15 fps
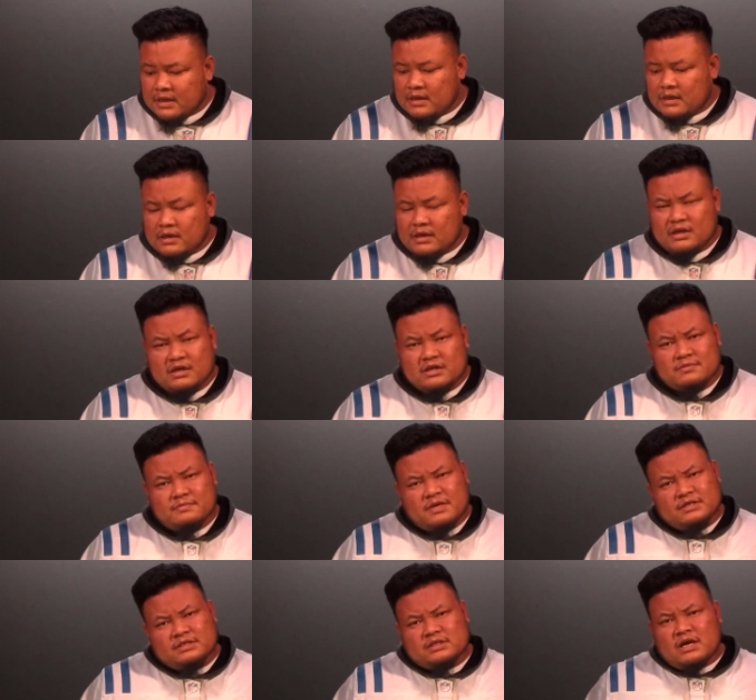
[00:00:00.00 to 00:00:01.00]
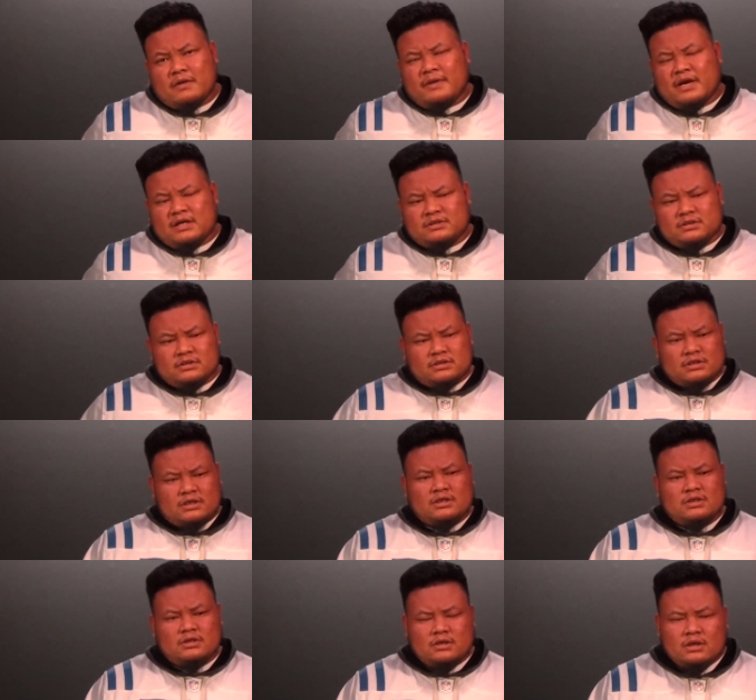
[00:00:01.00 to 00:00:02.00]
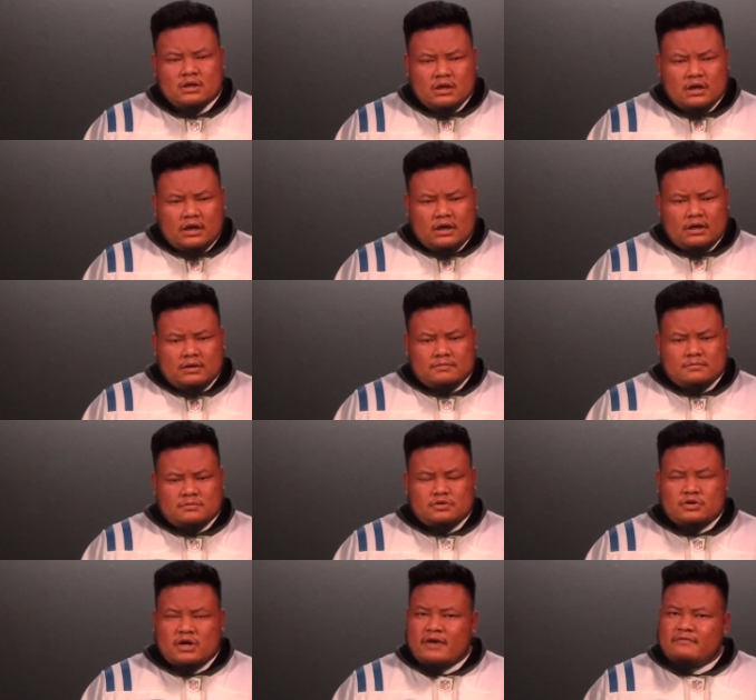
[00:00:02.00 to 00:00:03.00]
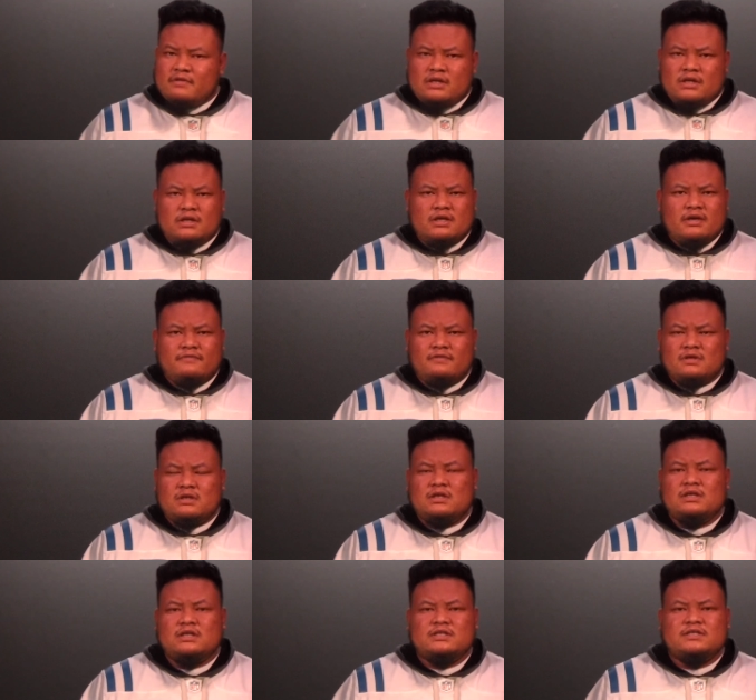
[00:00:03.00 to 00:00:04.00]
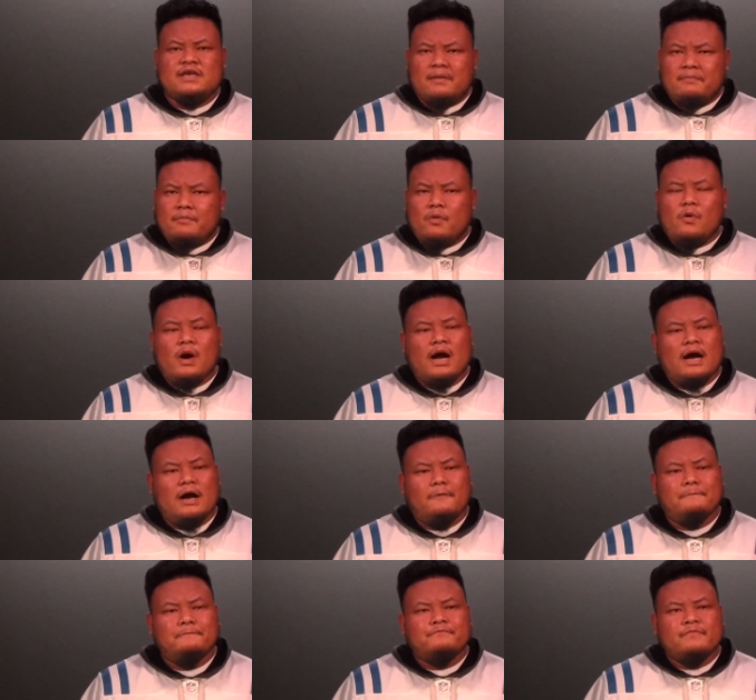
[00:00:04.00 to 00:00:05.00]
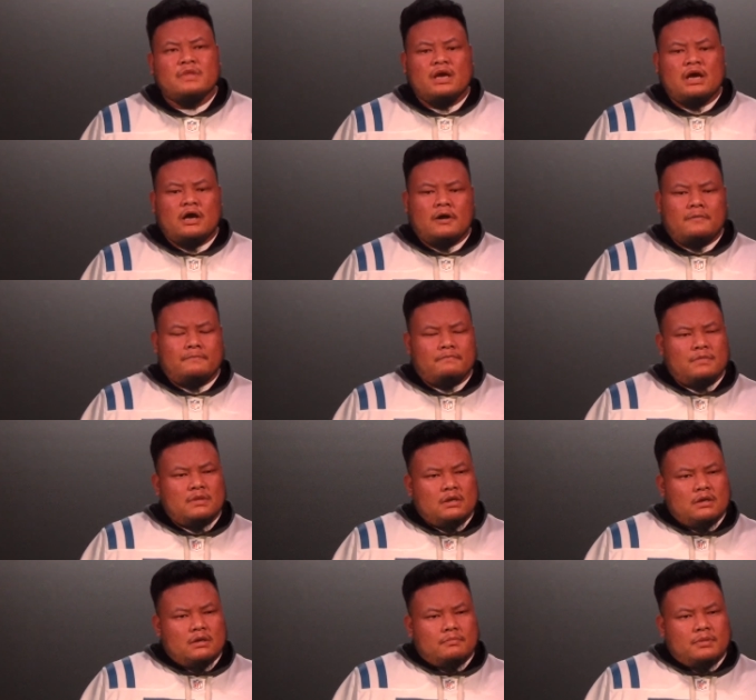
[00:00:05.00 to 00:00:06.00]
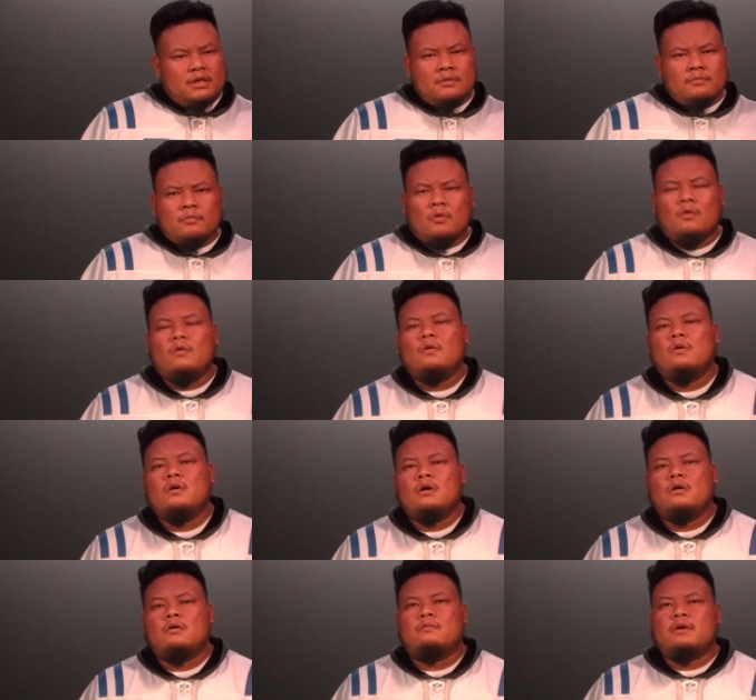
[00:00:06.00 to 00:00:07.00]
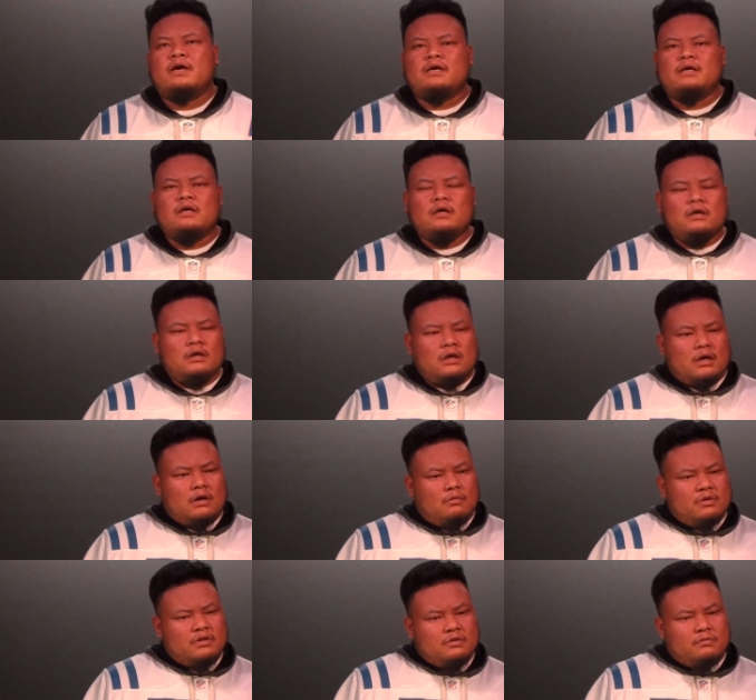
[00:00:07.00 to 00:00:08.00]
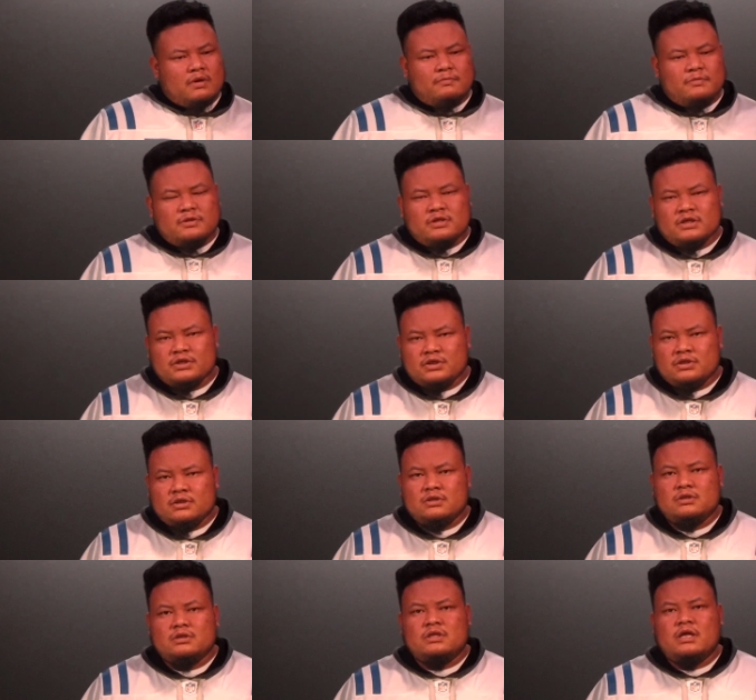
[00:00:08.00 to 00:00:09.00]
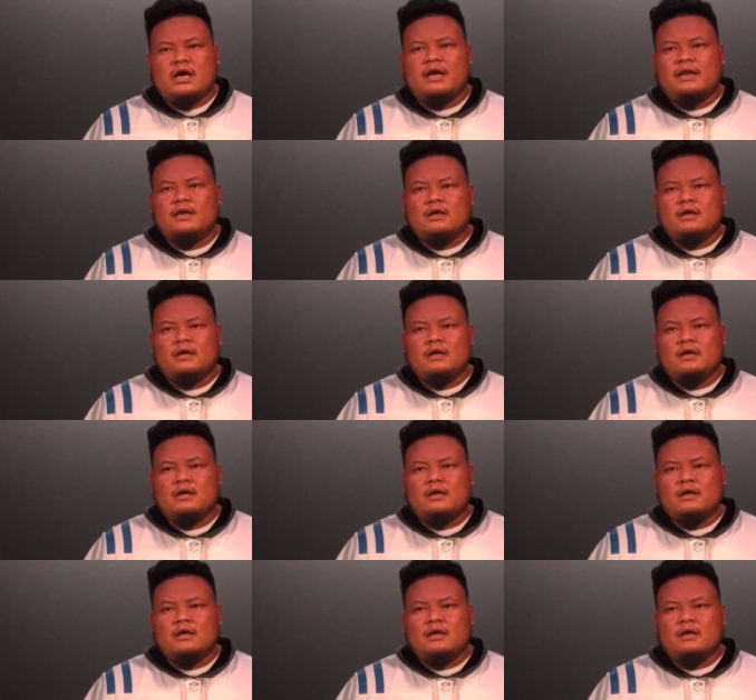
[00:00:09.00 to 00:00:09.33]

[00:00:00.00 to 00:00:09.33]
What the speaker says: And it's amazing how pastors keep striving and giving an example how people, right, with the repetitions that